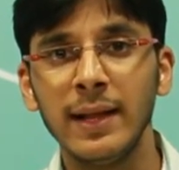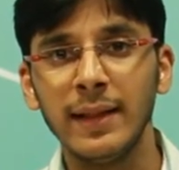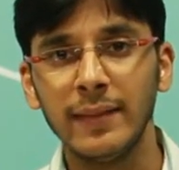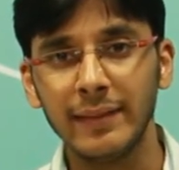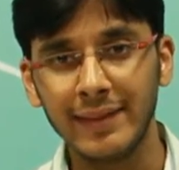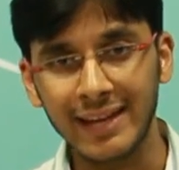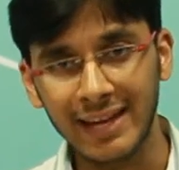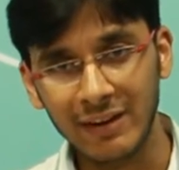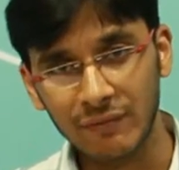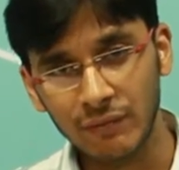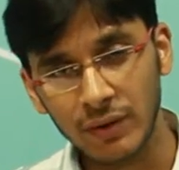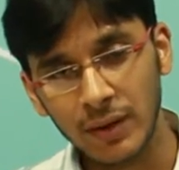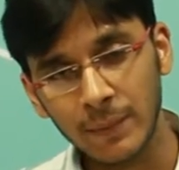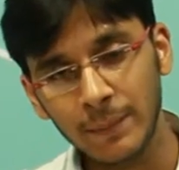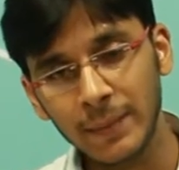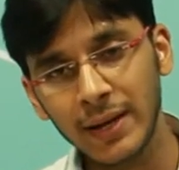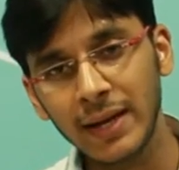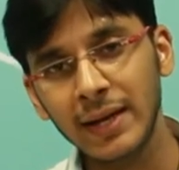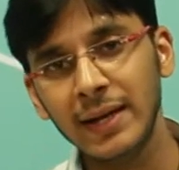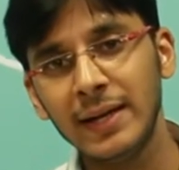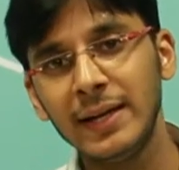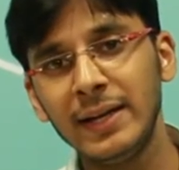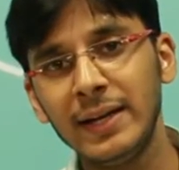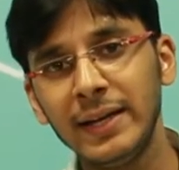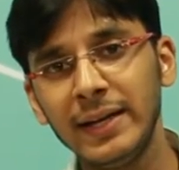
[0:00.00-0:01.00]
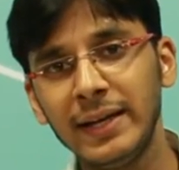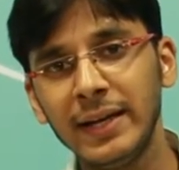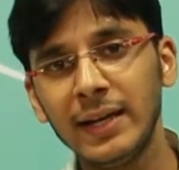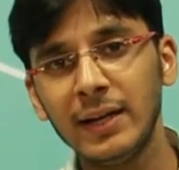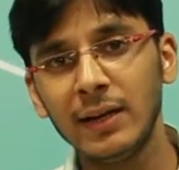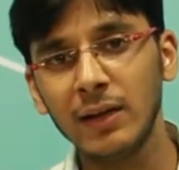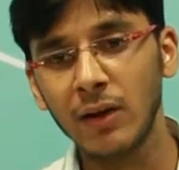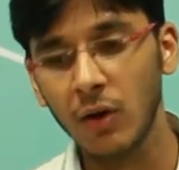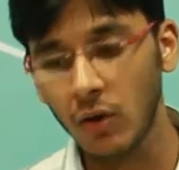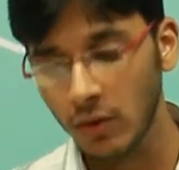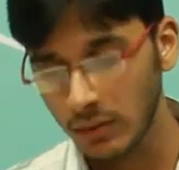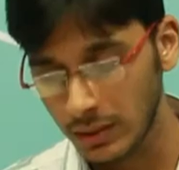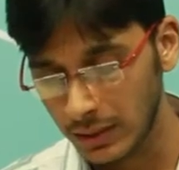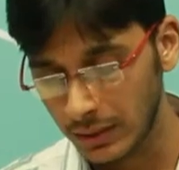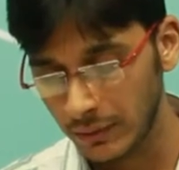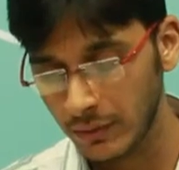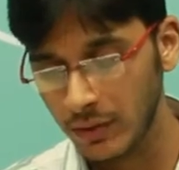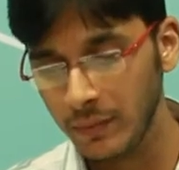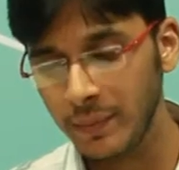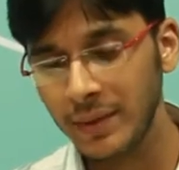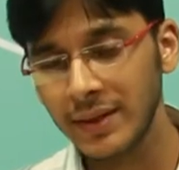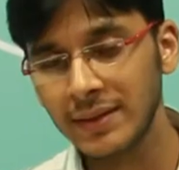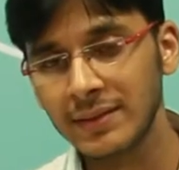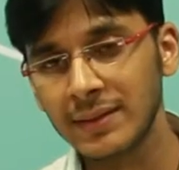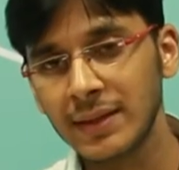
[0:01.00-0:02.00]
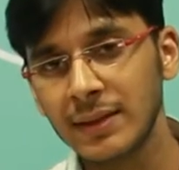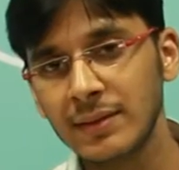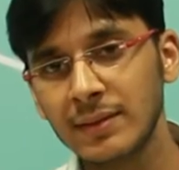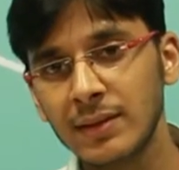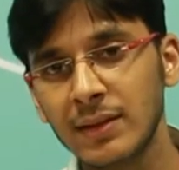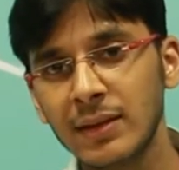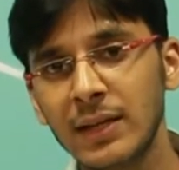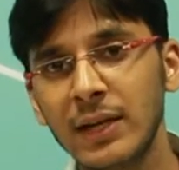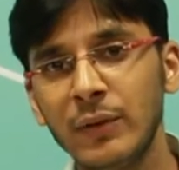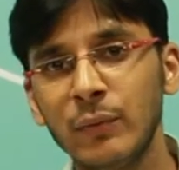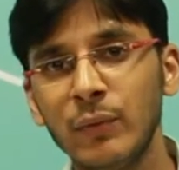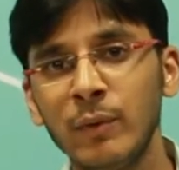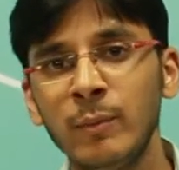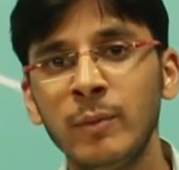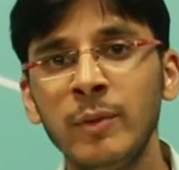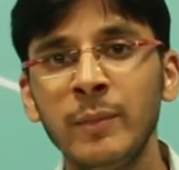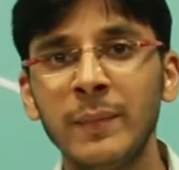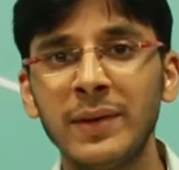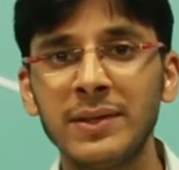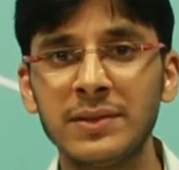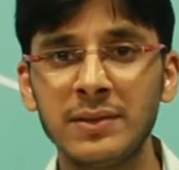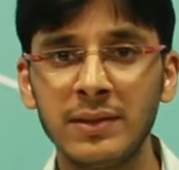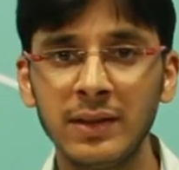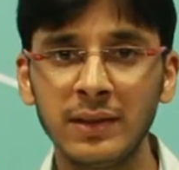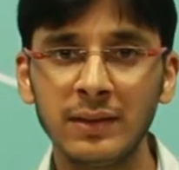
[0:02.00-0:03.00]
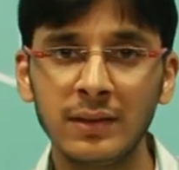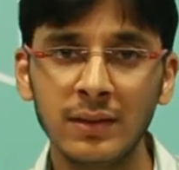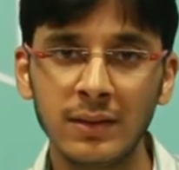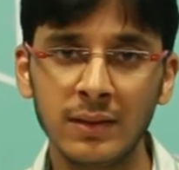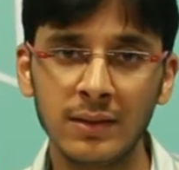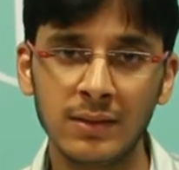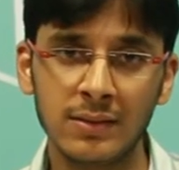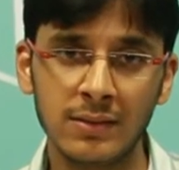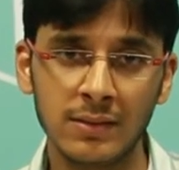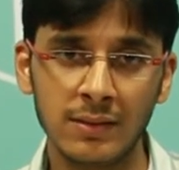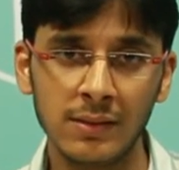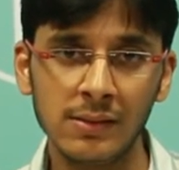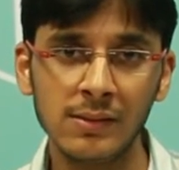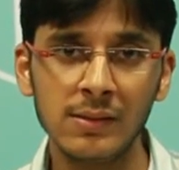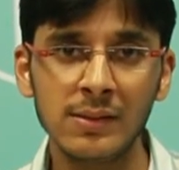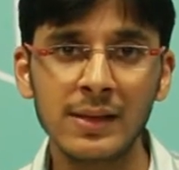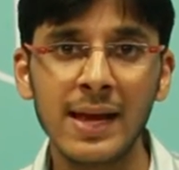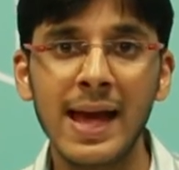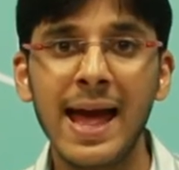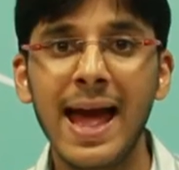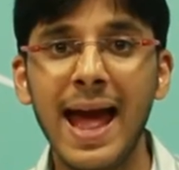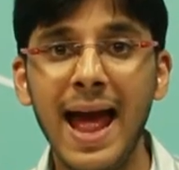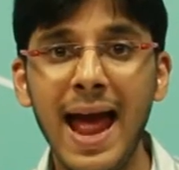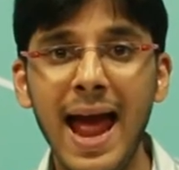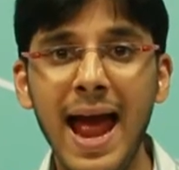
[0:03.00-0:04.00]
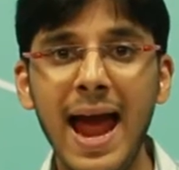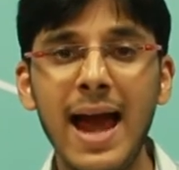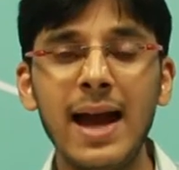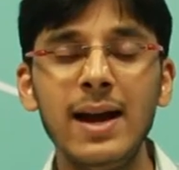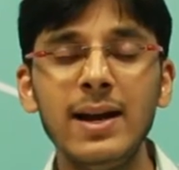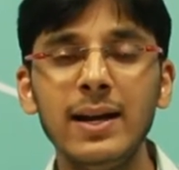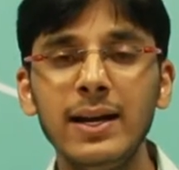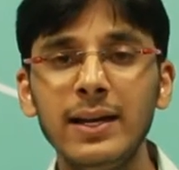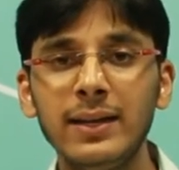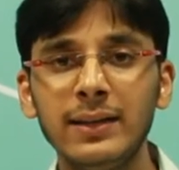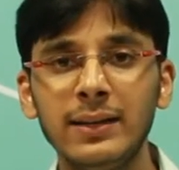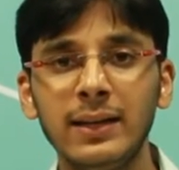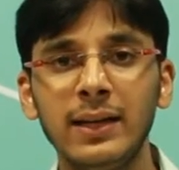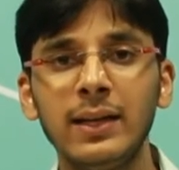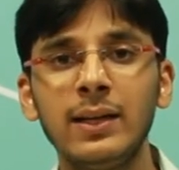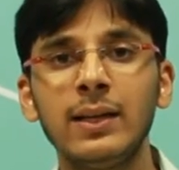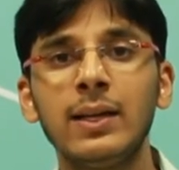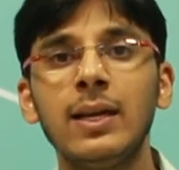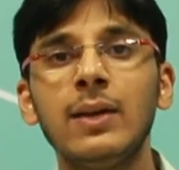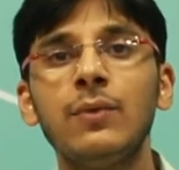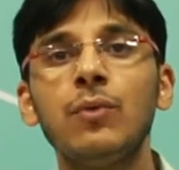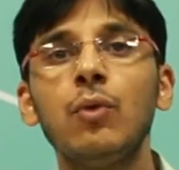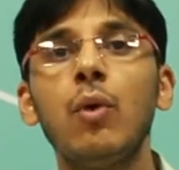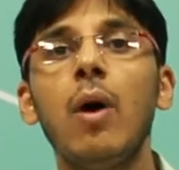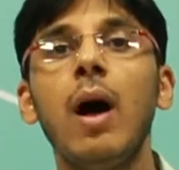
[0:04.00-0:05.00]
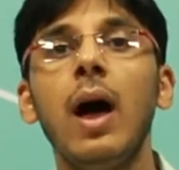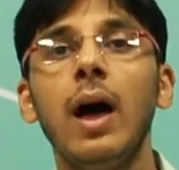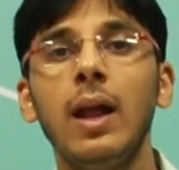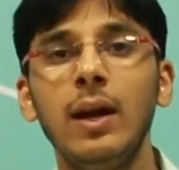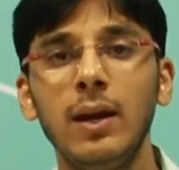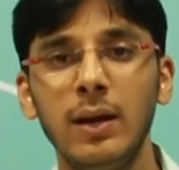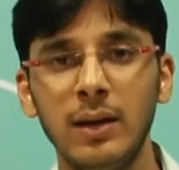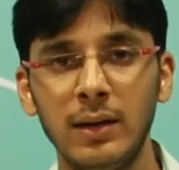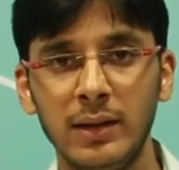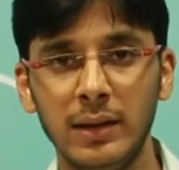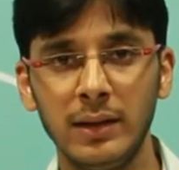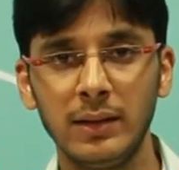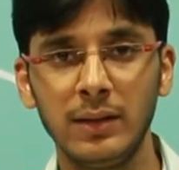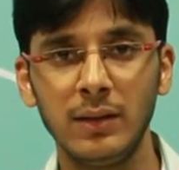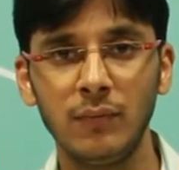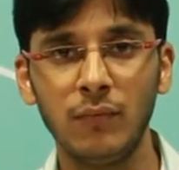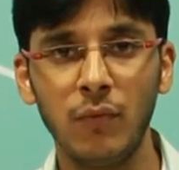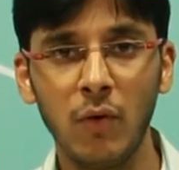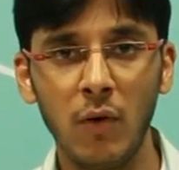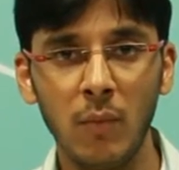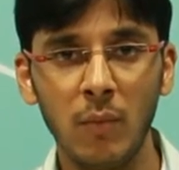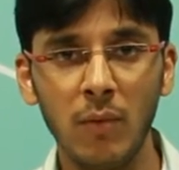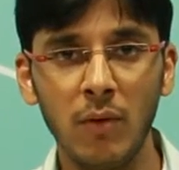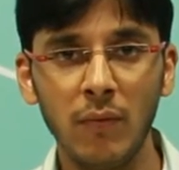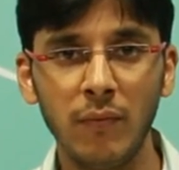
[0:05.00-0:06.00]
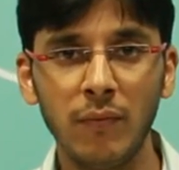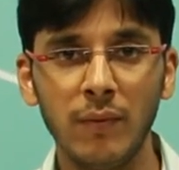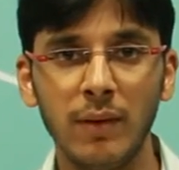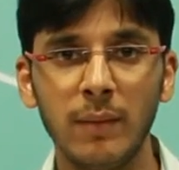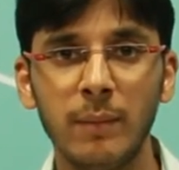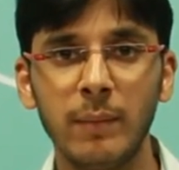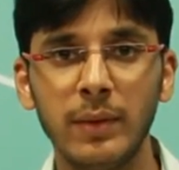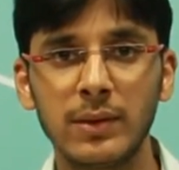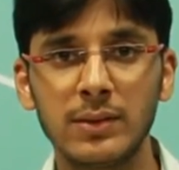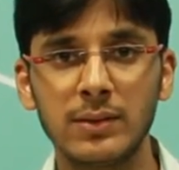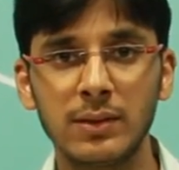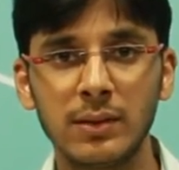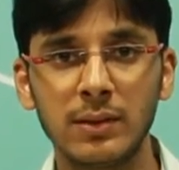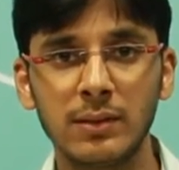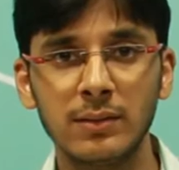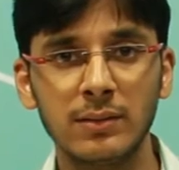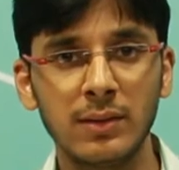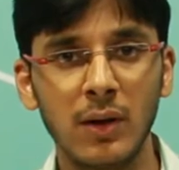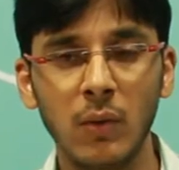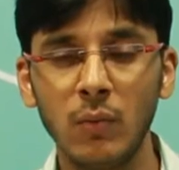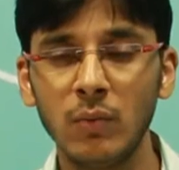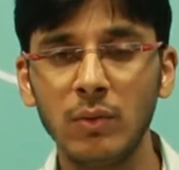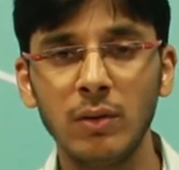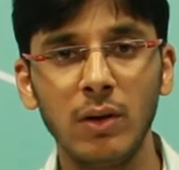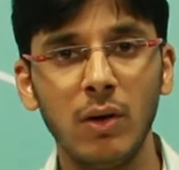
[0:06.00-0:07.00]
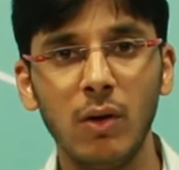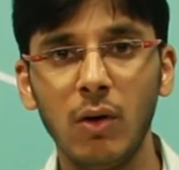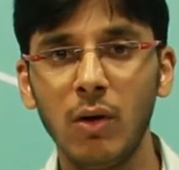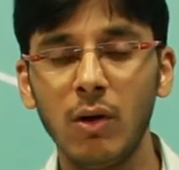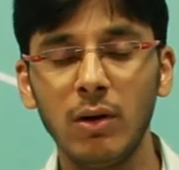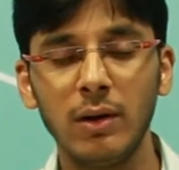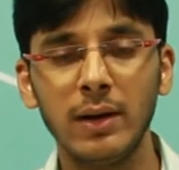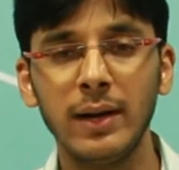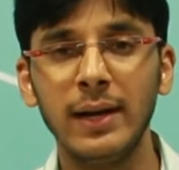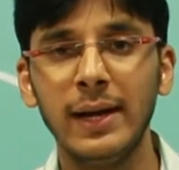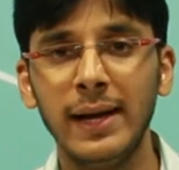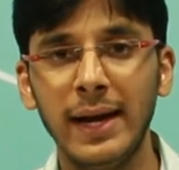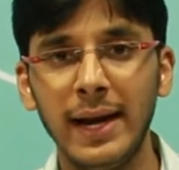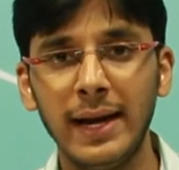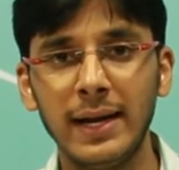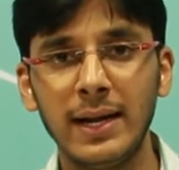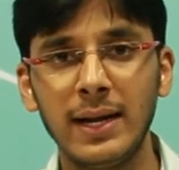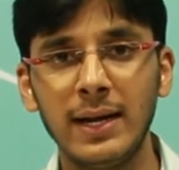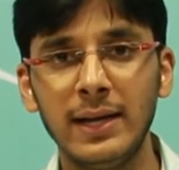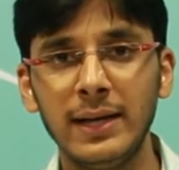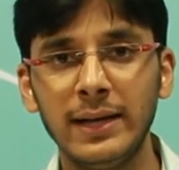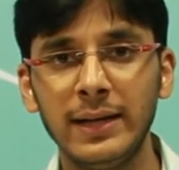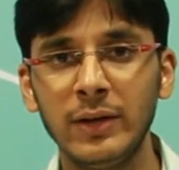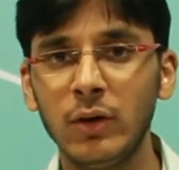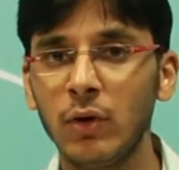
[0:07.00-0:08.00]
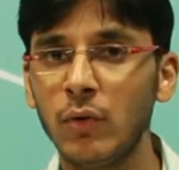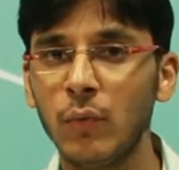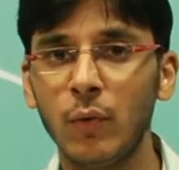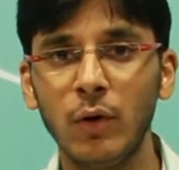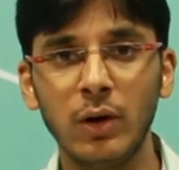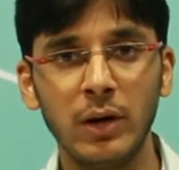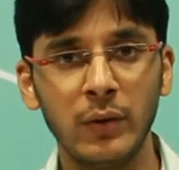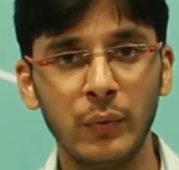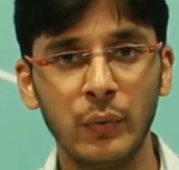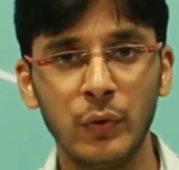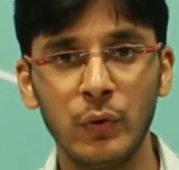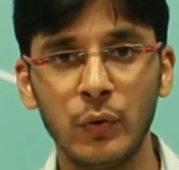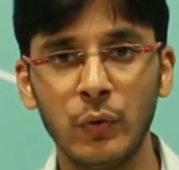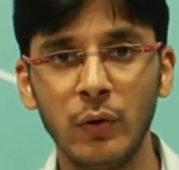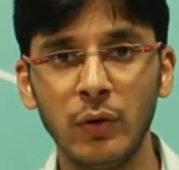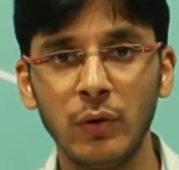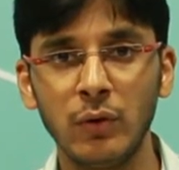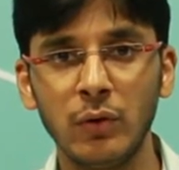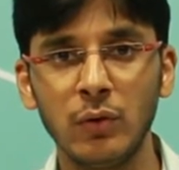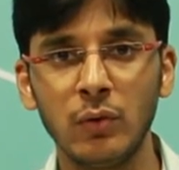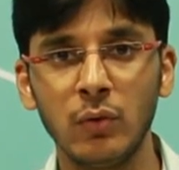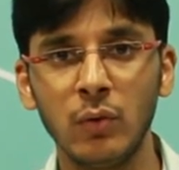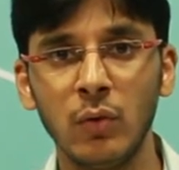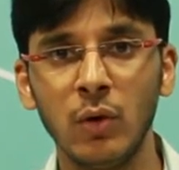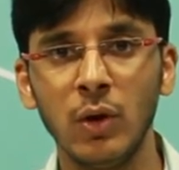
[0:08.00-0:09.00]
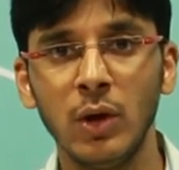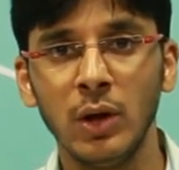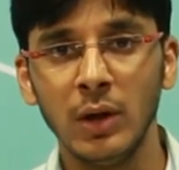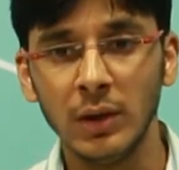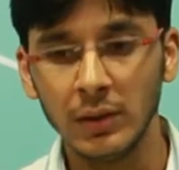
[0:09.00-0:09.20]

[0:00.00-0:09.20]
there will be an indicator or there will be a sensor that will be measuring the distance and it can give you alert in the form of a buzzer sound or an LED or whatever you want to do.